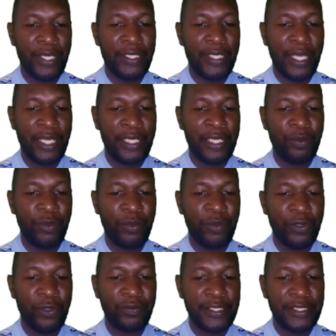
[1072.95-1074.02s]
animals, for
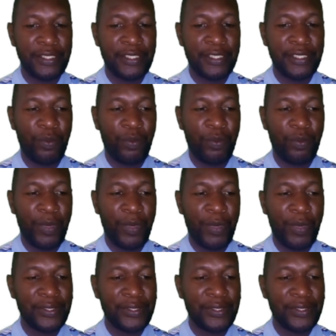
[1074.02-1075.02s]
example, mangoes.